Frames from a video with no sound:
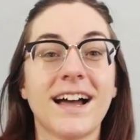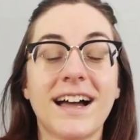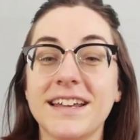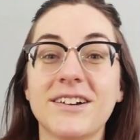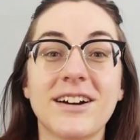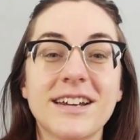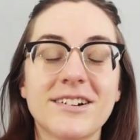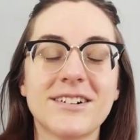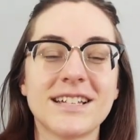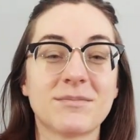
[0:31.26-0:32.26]
I know, I
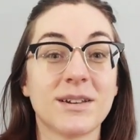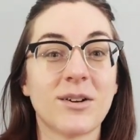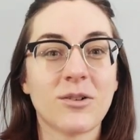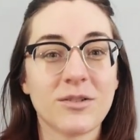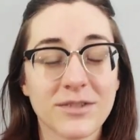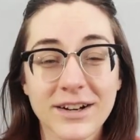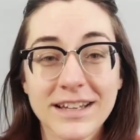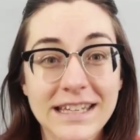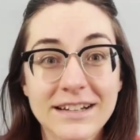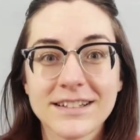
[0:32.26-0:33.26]
know, it's been over
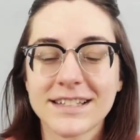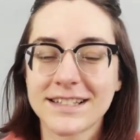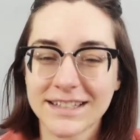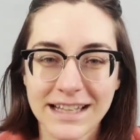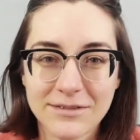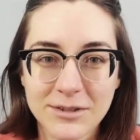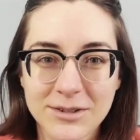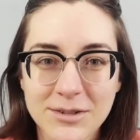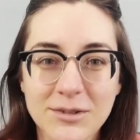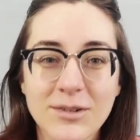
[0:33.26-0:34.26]
a year since the
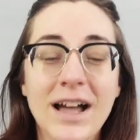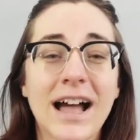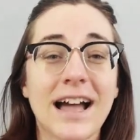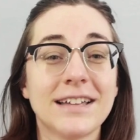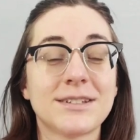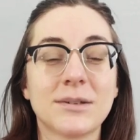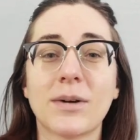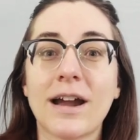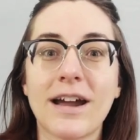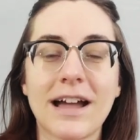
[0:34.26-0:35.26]
Level two. I
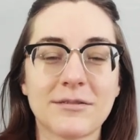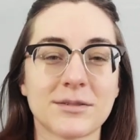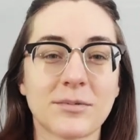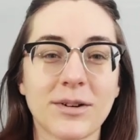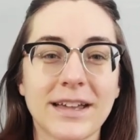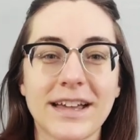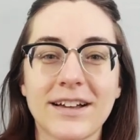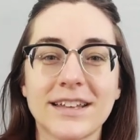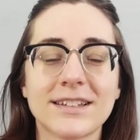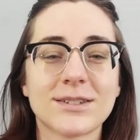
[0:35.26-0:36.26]
swear I was working
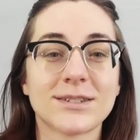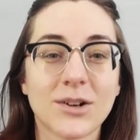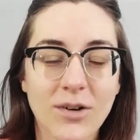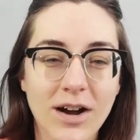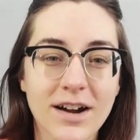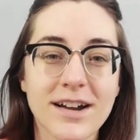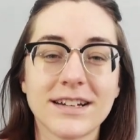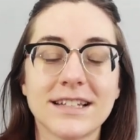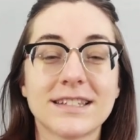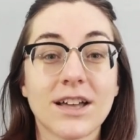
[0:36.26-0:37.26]
on it so
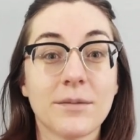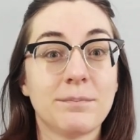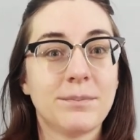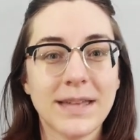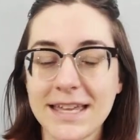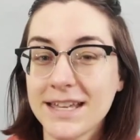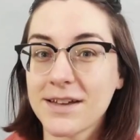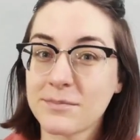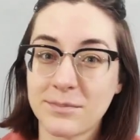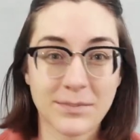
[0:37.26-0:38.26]
hard. It's a
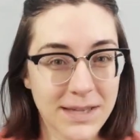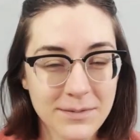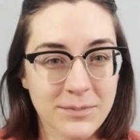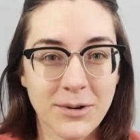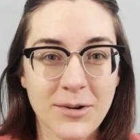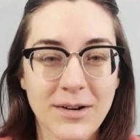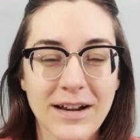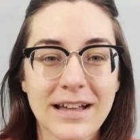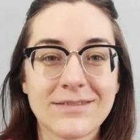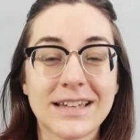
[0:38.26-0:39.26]
big, big
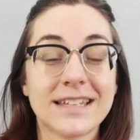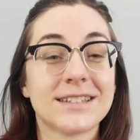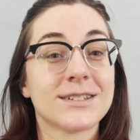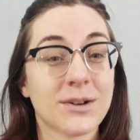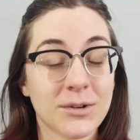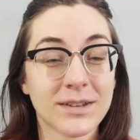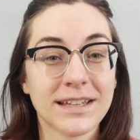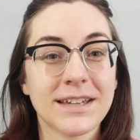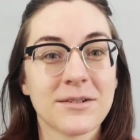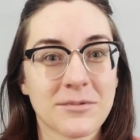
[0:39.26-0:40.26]
program and it's
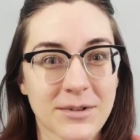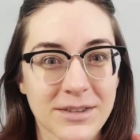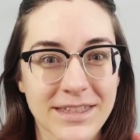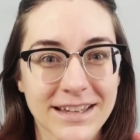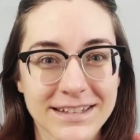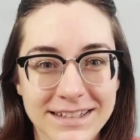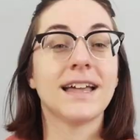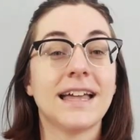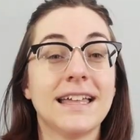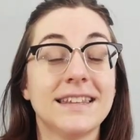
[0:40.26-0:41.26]
totally worth it.
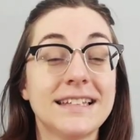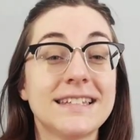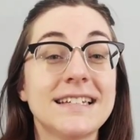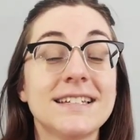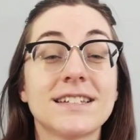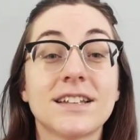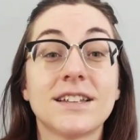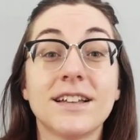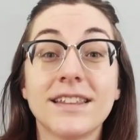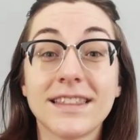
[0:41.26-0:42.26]
And this is
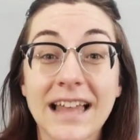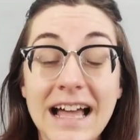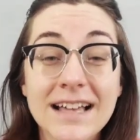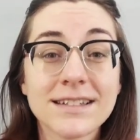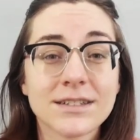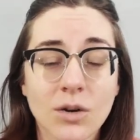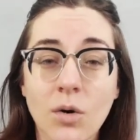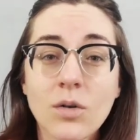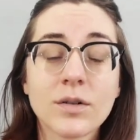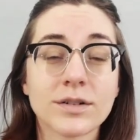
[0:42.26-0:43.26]
the last
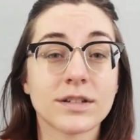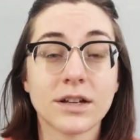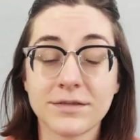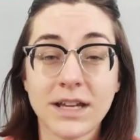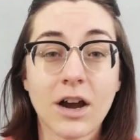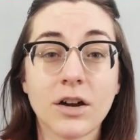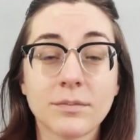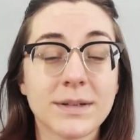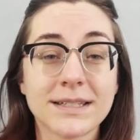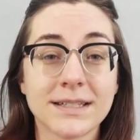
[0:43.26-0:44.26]
course of the
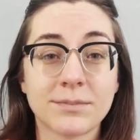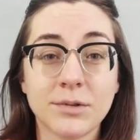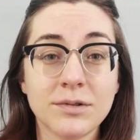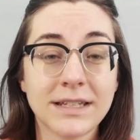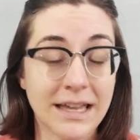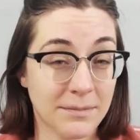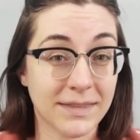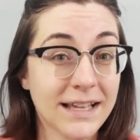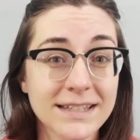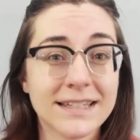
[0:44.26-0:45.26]
Art Business Bootcamp.
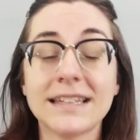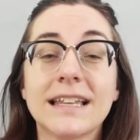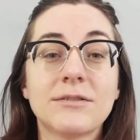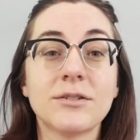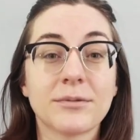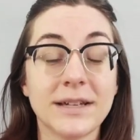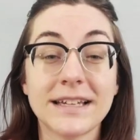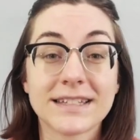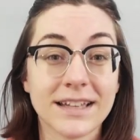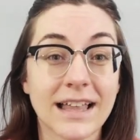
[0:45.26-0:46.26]
That's it, Level three
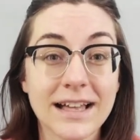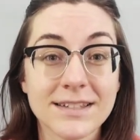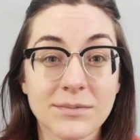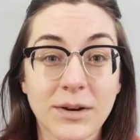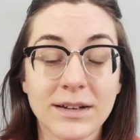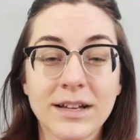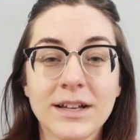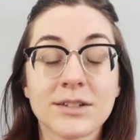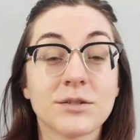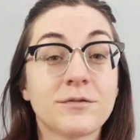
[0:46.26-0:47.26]
is the last one.
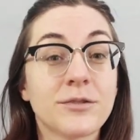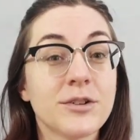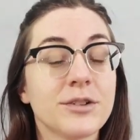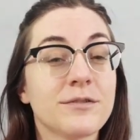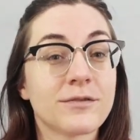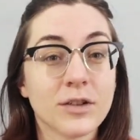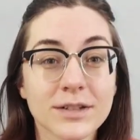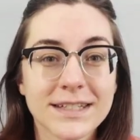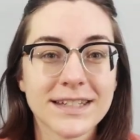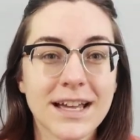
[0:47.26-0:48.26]
So for the
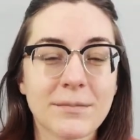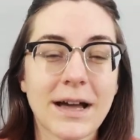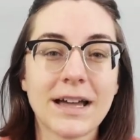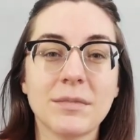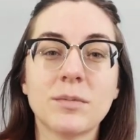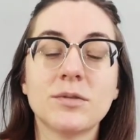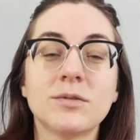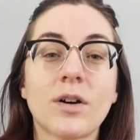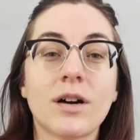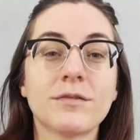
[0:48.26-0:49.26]
first time, I'm able
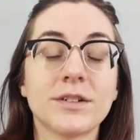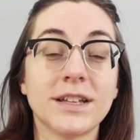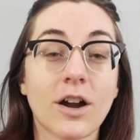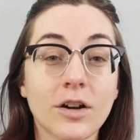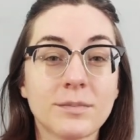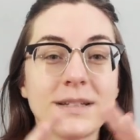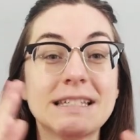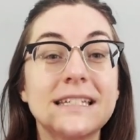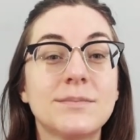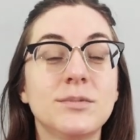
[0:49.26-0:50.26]
to offer the Art
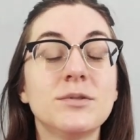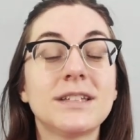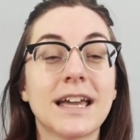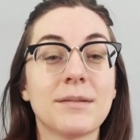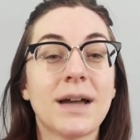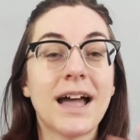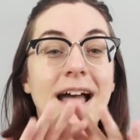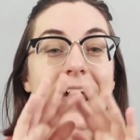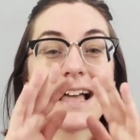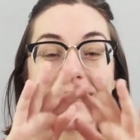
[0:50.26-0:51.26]
Business Bootcamp
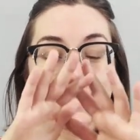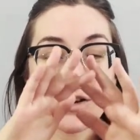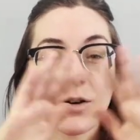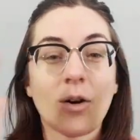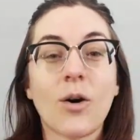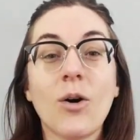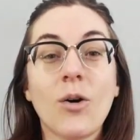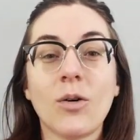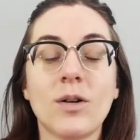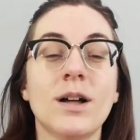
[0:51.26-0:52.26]
as a
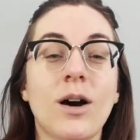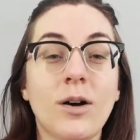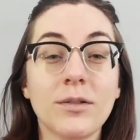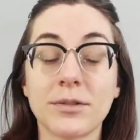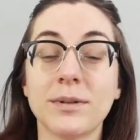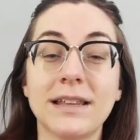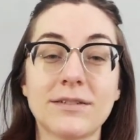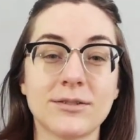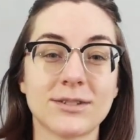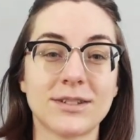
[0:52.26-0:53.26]
whole, all three
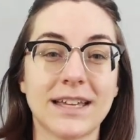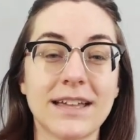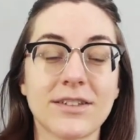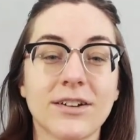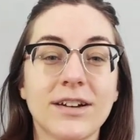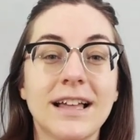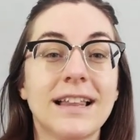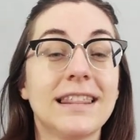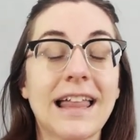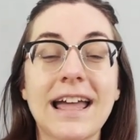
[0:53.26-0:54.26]
levels together,
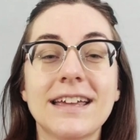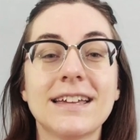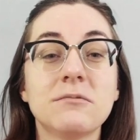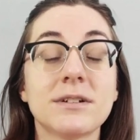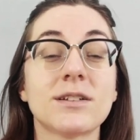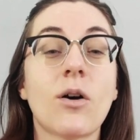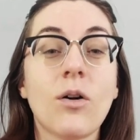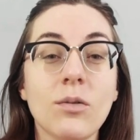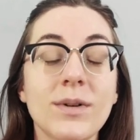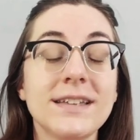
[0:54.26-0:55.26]
like it was
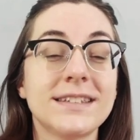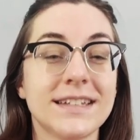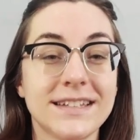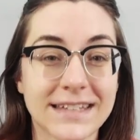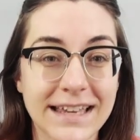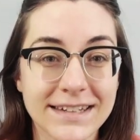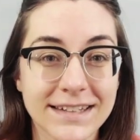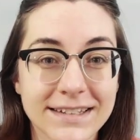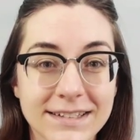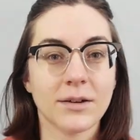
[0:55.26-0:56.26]
always
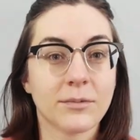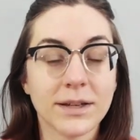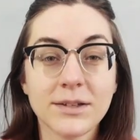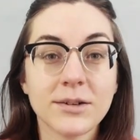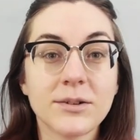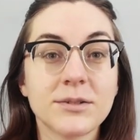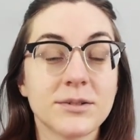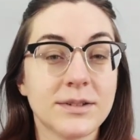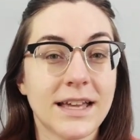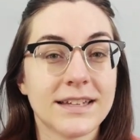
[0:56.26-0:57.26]
intended. When you go
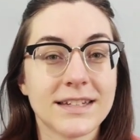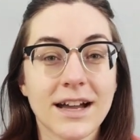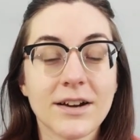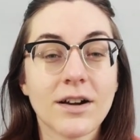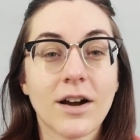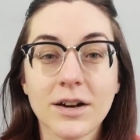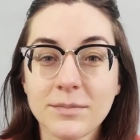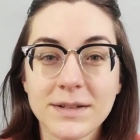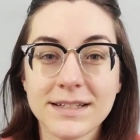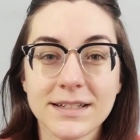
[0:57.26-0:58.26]
to the entire
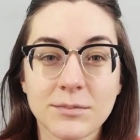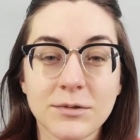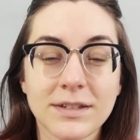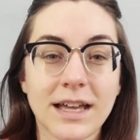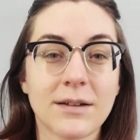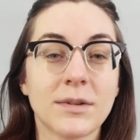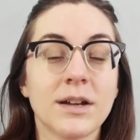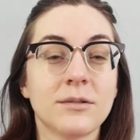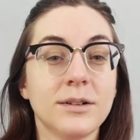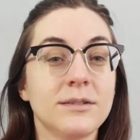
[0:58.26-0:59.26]
Art Business Bootcamp,
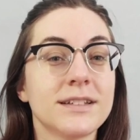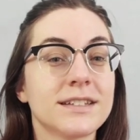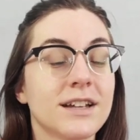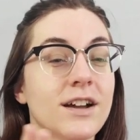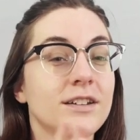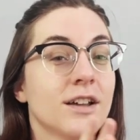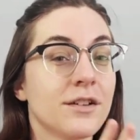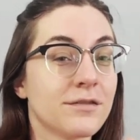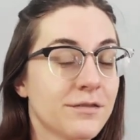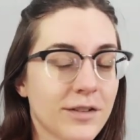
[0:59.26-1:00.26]
we will start
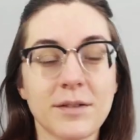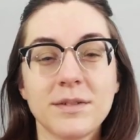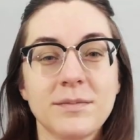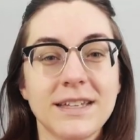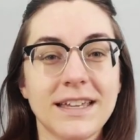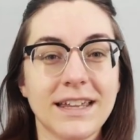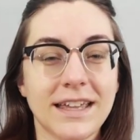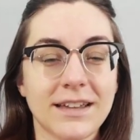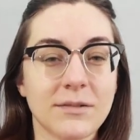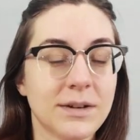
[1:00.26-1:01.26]
from the
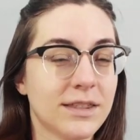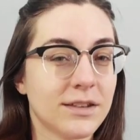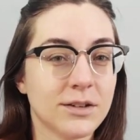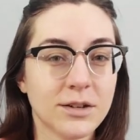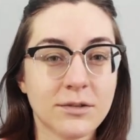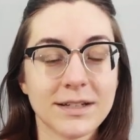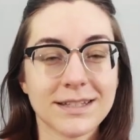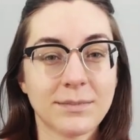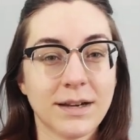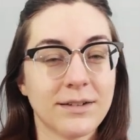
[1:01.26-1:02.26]
beginning with no
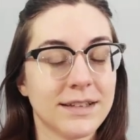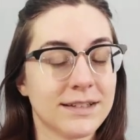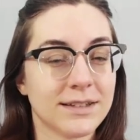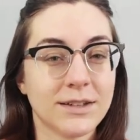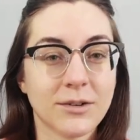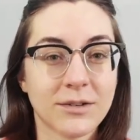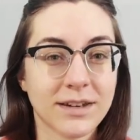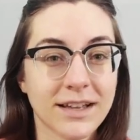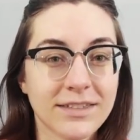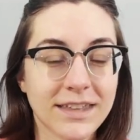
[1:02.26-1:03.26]
experience, no
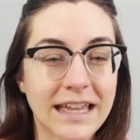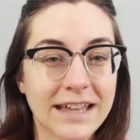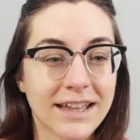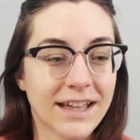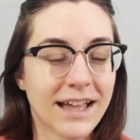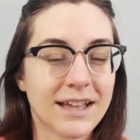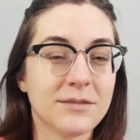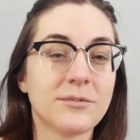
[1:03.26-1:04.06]
nothing, and